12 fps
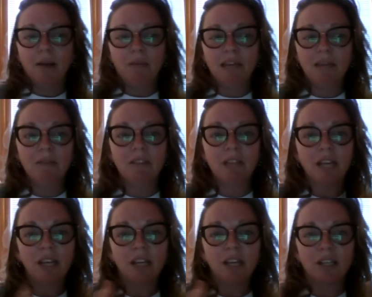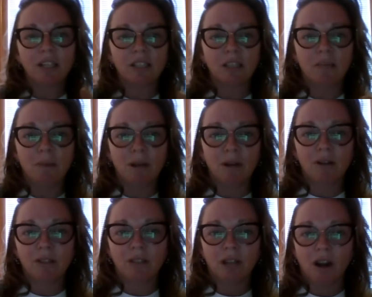he meticulously
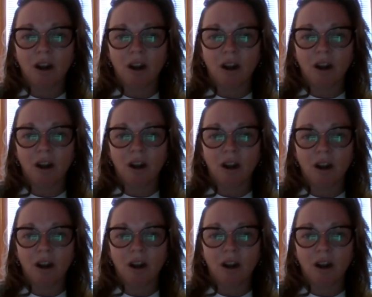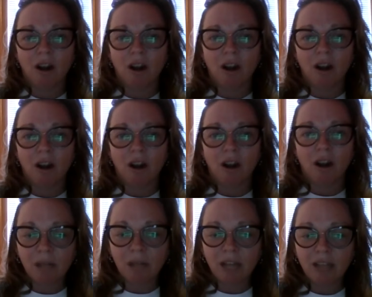builds our
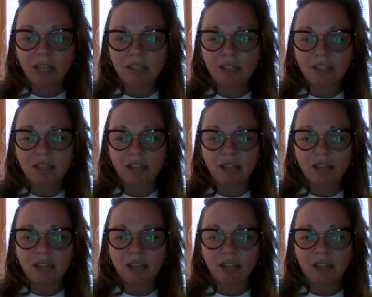playlists,